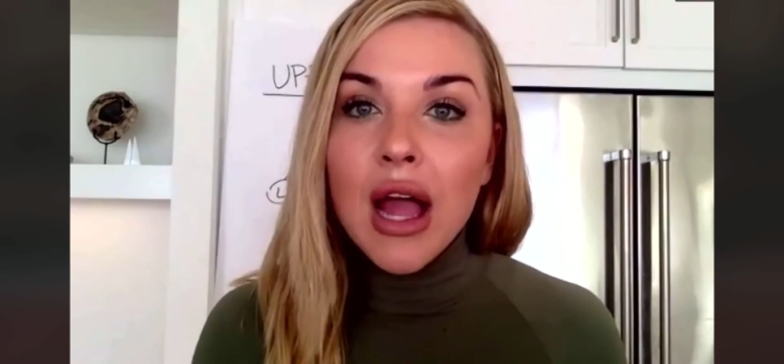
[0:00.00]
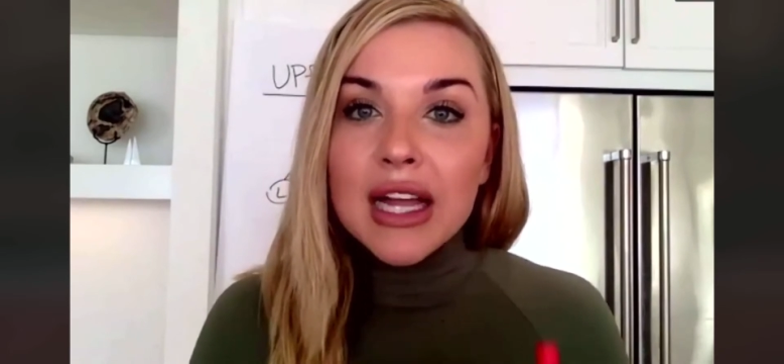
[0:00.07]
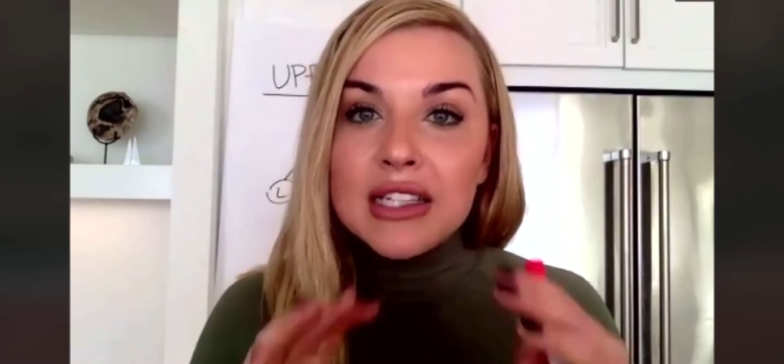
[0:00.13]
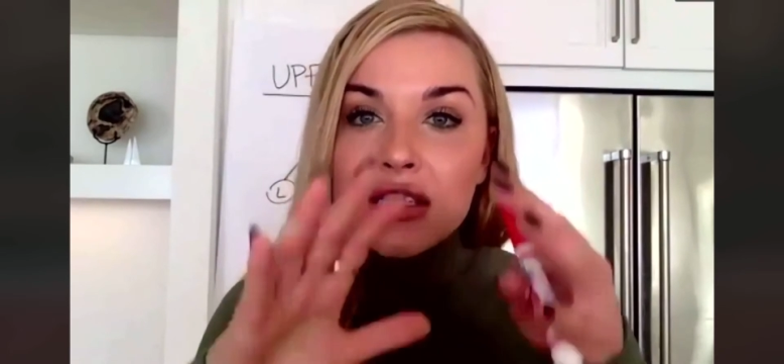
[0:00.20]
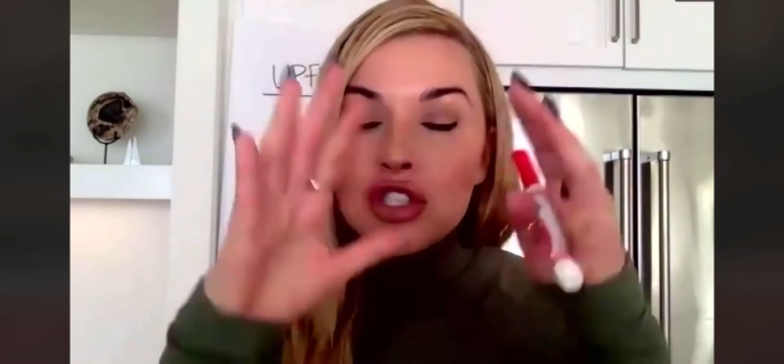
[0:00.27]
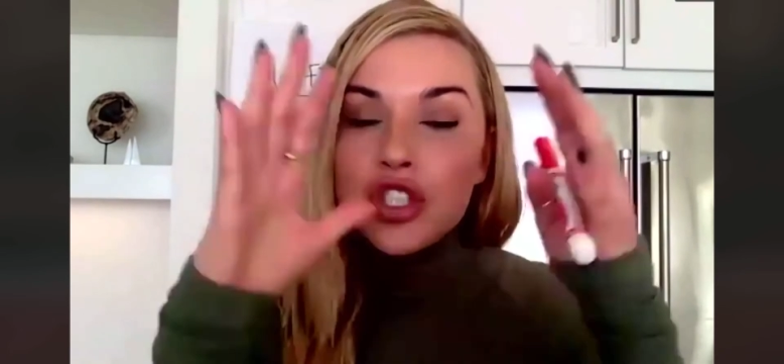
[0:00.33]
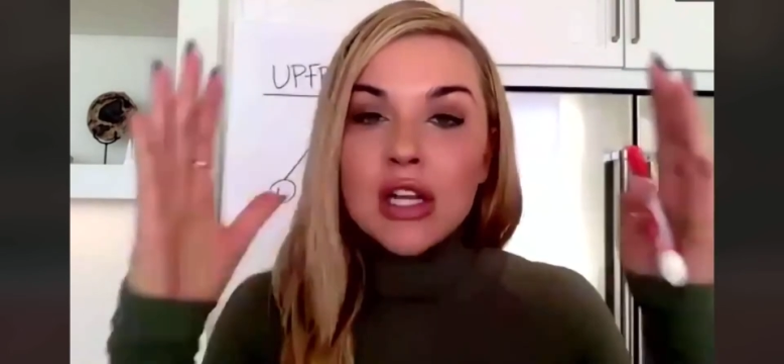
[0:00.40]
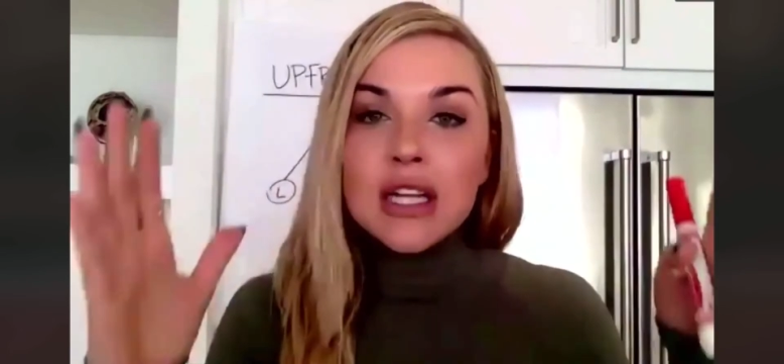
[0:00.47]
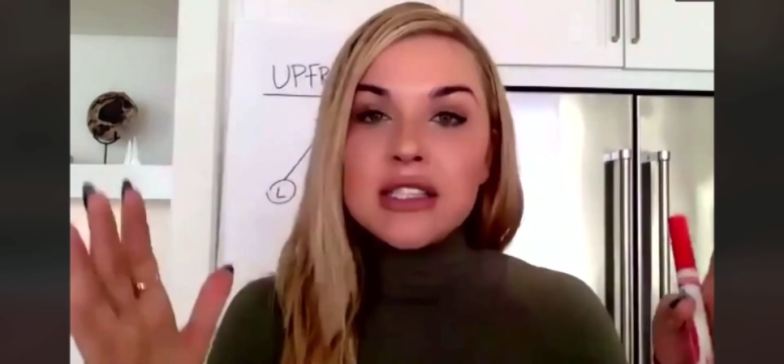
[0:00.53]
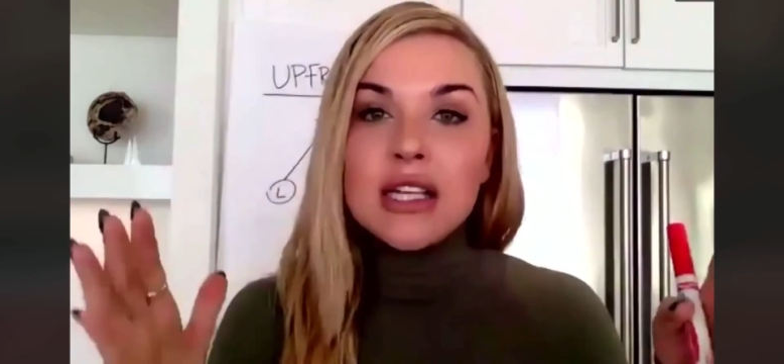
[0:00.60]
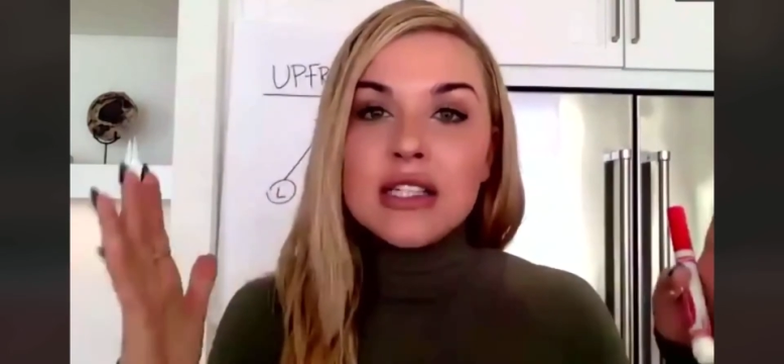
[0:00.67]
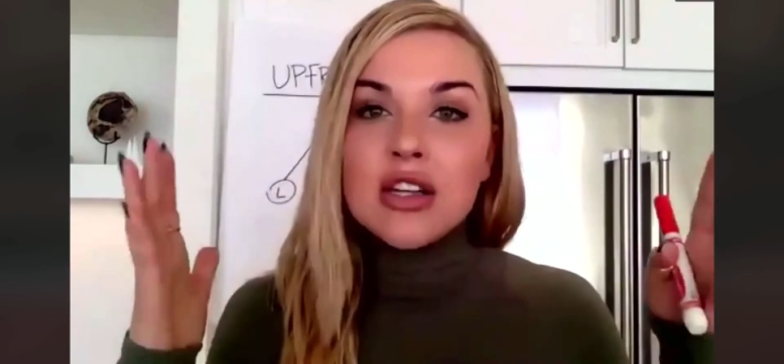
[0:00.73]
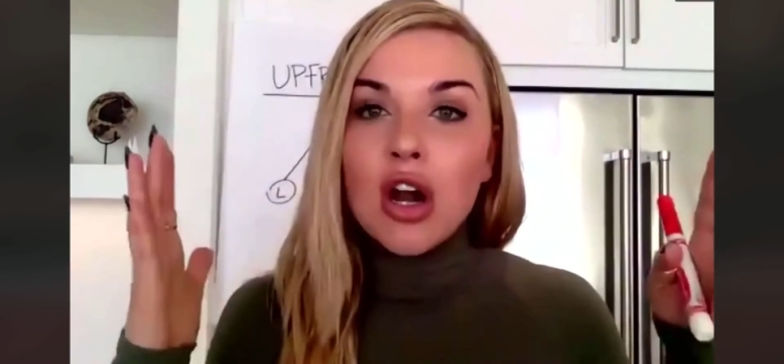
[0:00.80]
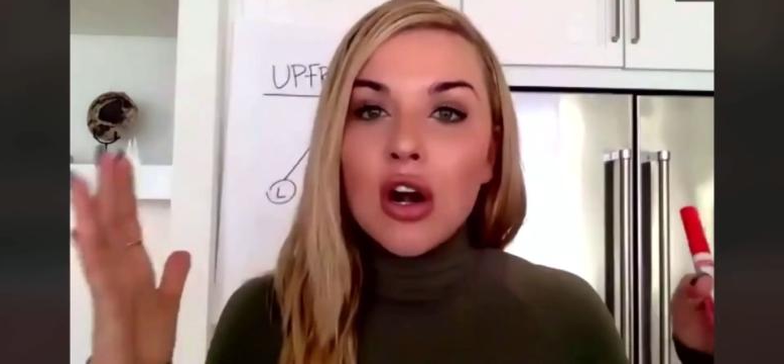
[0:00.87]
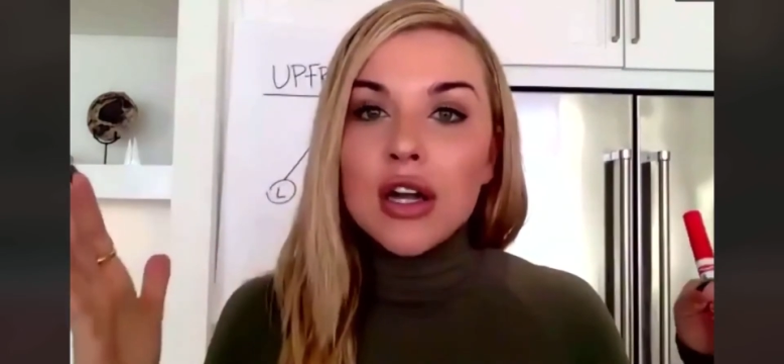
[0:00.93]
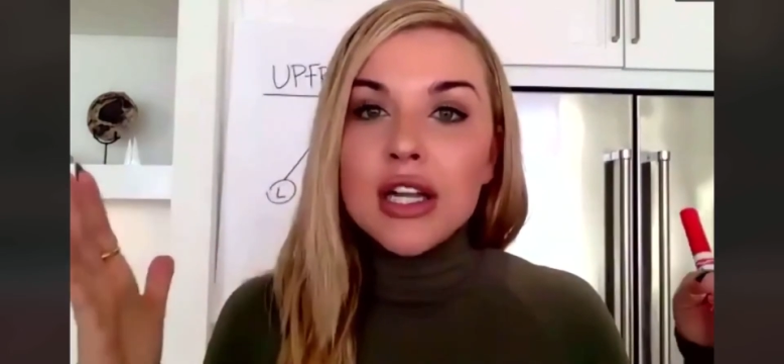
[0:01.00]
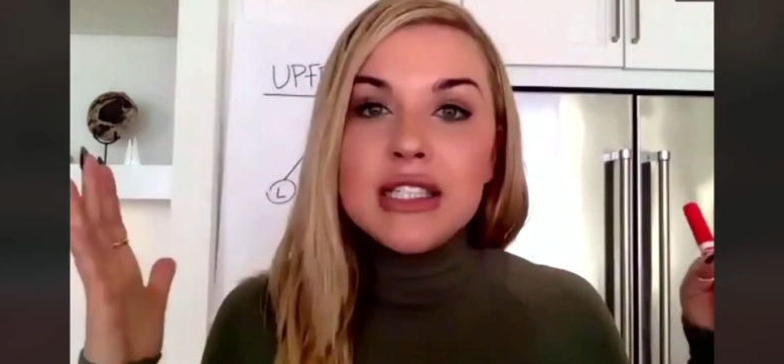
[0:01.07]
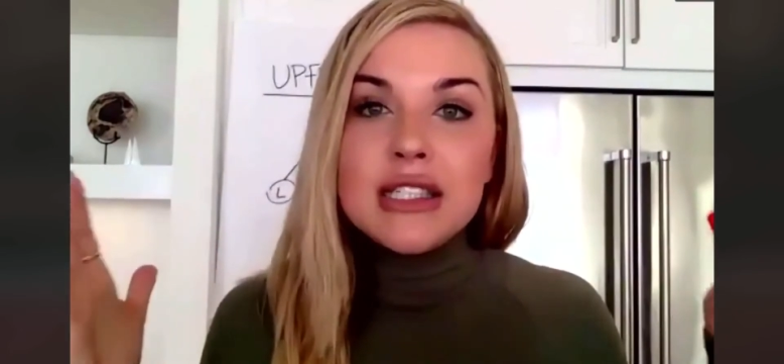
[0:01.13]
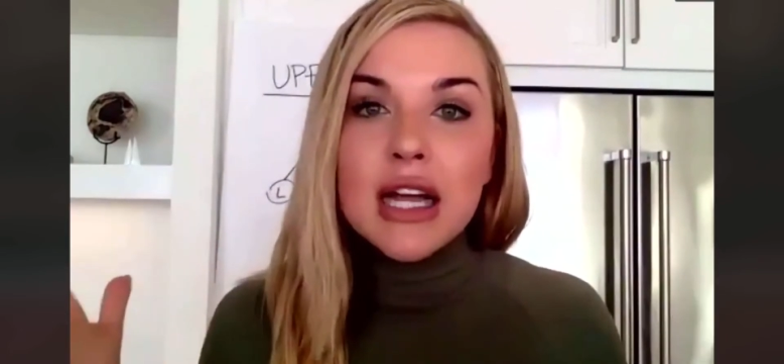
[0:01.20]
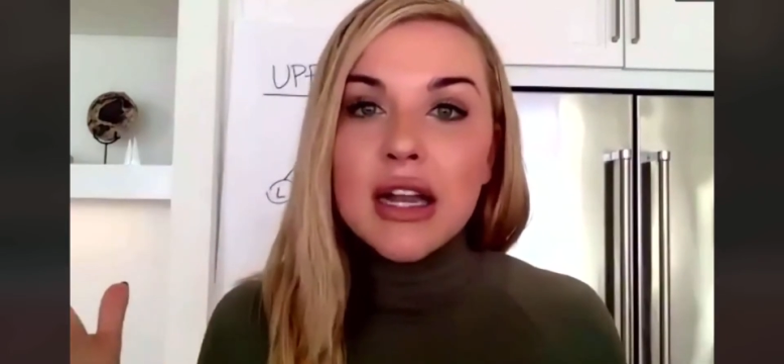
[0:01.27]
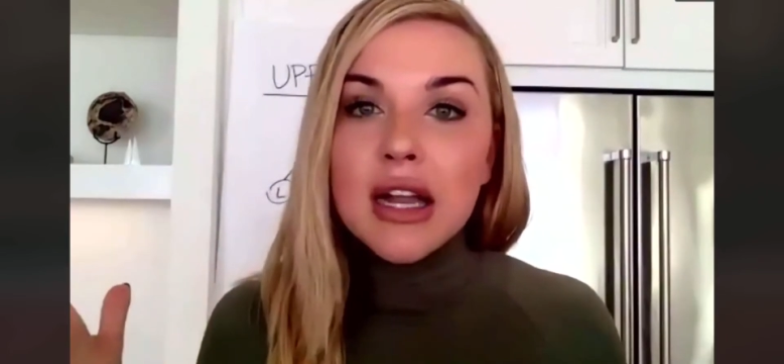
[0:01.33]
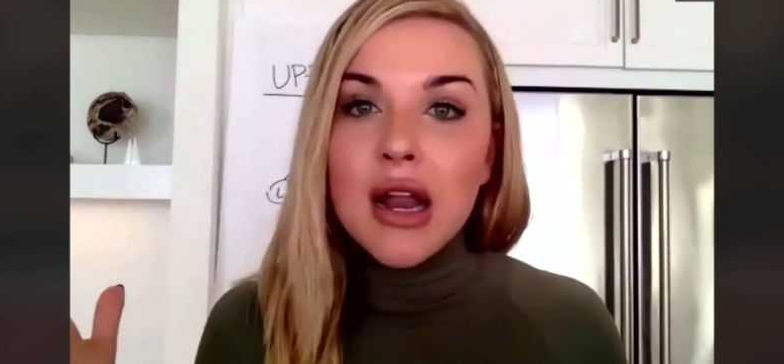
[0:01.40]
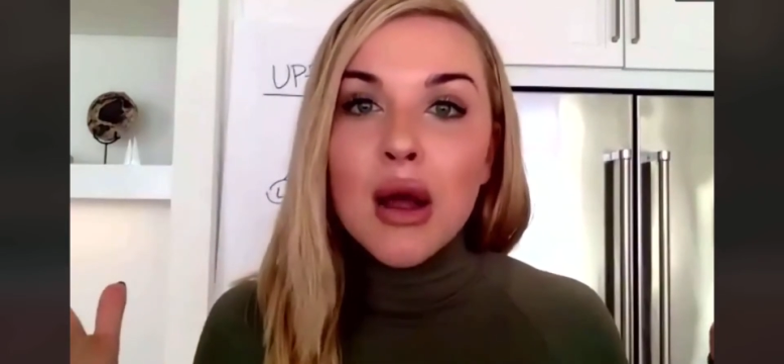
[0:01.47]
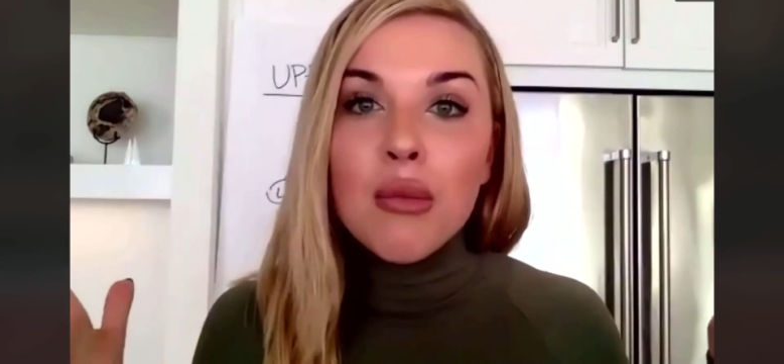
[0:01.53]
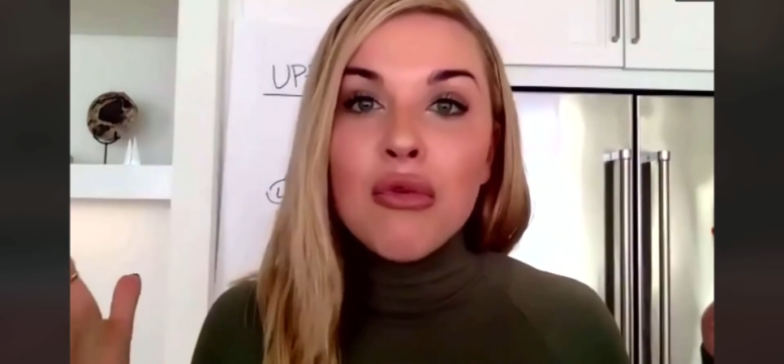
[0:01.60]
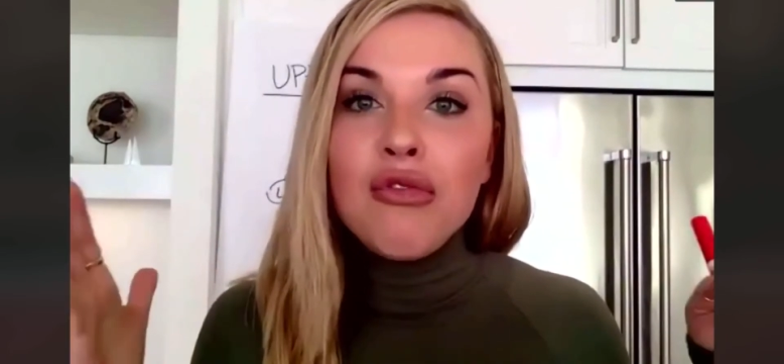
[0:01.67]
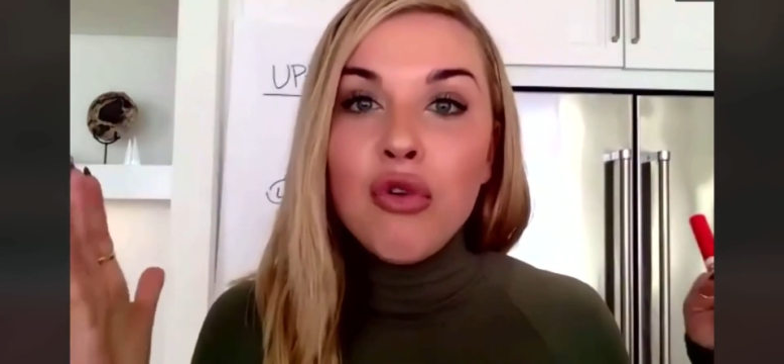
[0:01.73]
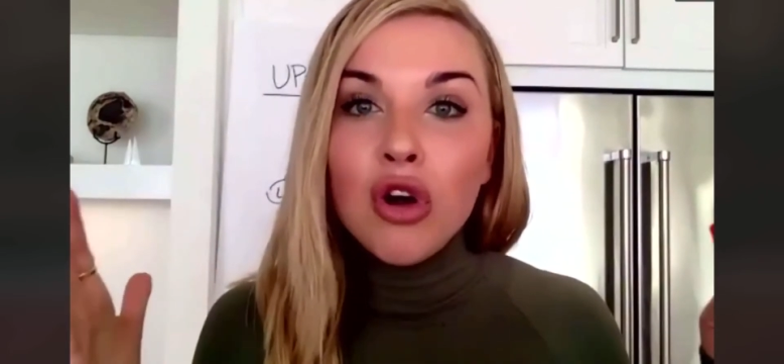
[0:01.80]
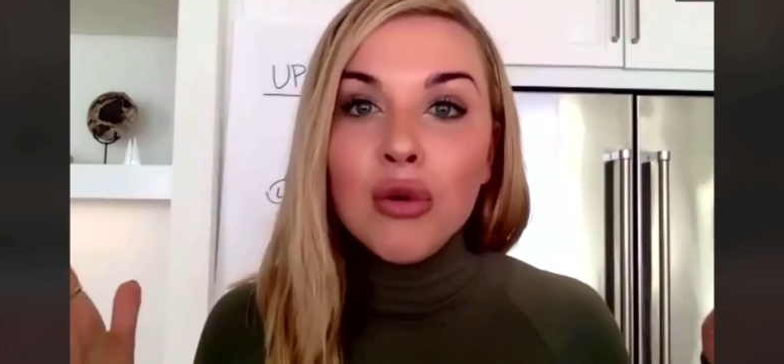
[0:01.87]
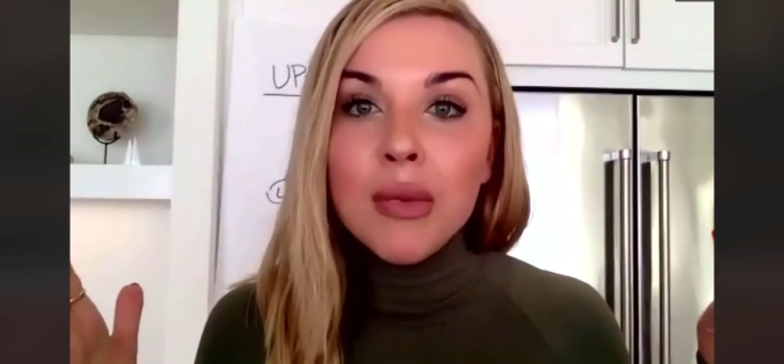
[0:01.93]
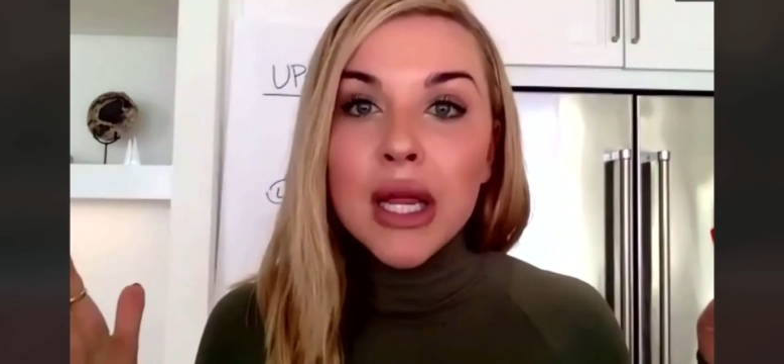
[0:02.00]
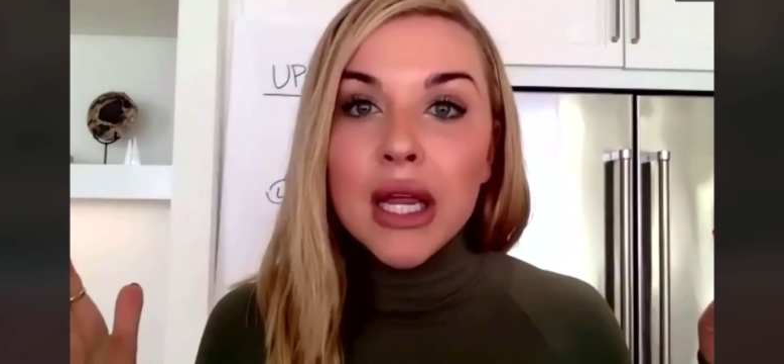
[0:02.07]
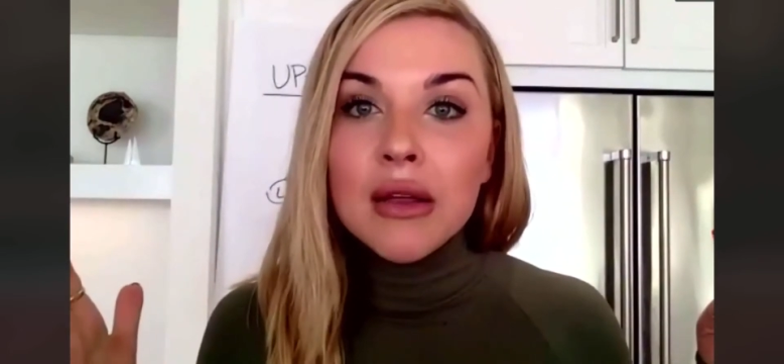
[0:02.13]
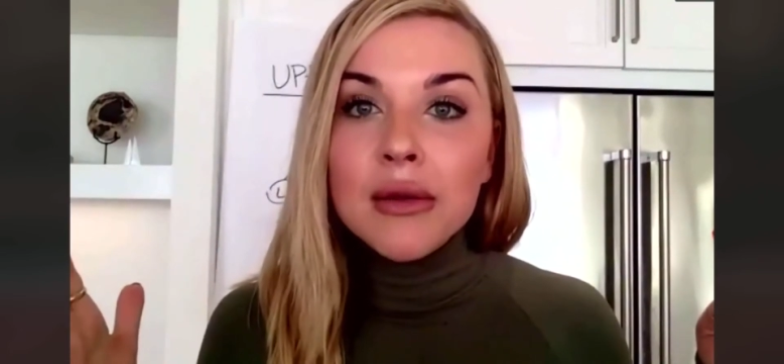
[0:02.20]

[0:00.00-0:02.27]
Isagenix has already set it up for me.